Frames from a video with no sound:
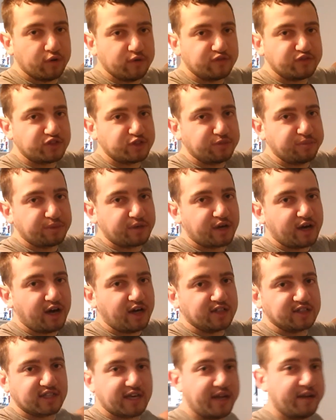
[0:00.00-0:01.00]
of
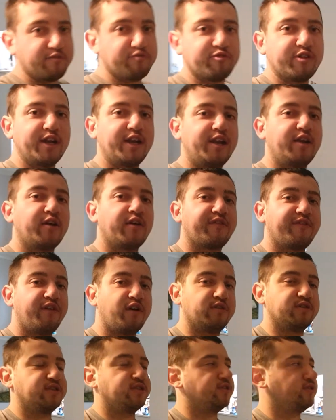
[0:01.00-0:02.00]
supercars and I'm really looking
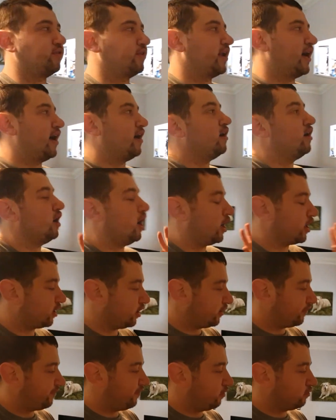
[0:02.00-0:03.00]
forward to doing that. I
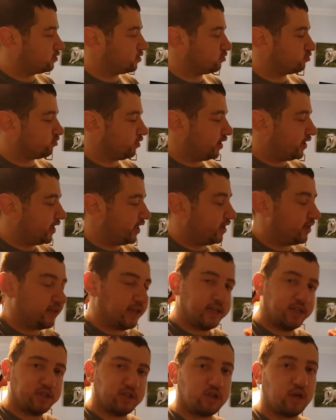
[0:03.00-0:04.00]
got the photos ready,
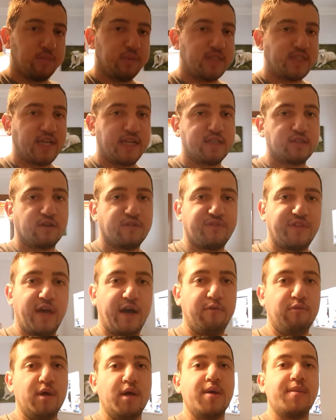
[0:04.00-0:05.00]
they just got to be sent off
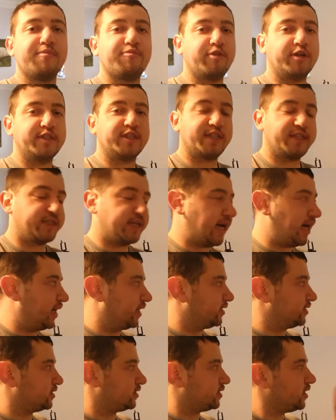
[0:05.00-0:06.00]
now, printed,
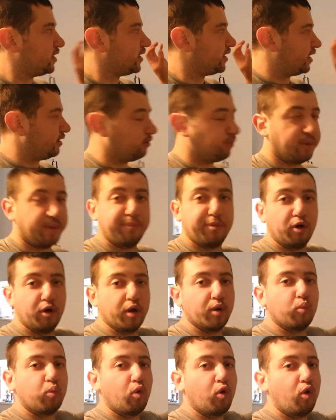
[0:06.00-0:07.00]
and they'll be put on
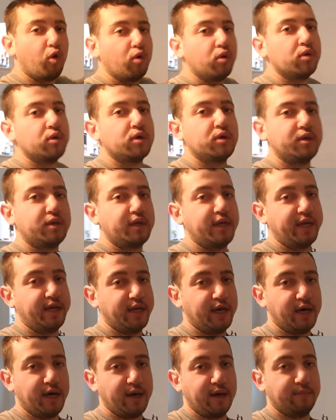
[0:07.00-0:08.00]
the wall in
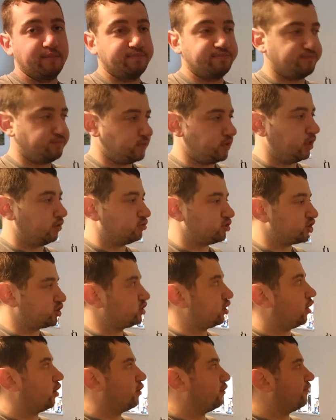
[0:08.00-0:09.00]
you know,
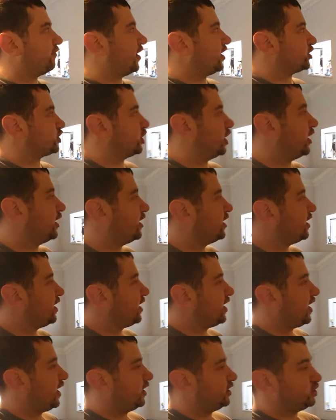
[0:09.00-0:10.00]
style, fashion.
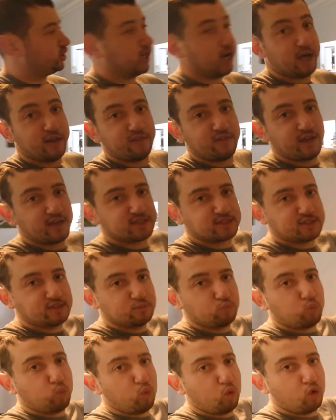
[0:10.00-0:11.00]
And yeah, that's the
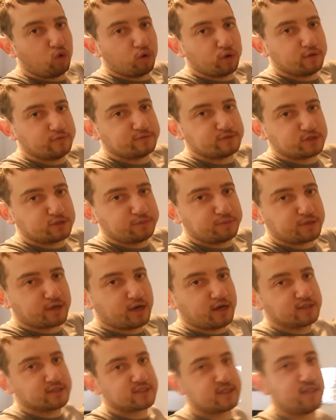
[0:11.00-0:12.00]
wall of
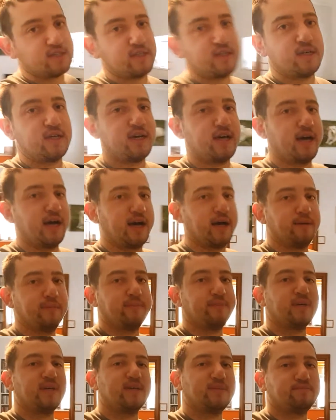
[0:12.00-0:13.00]
supercars.
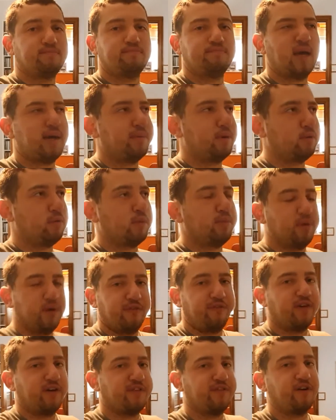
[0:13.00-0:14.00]
Maybe we'll put a
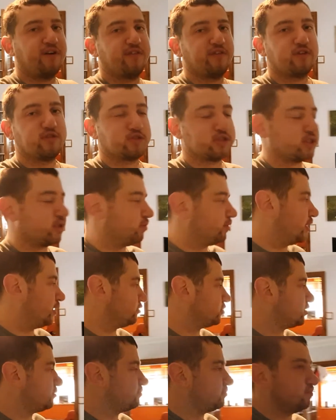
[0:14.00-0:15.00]
Fiat 500 somewhere
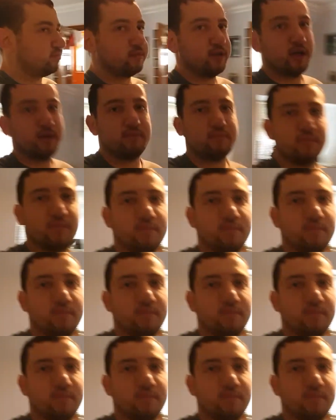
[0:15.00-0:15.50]
else, like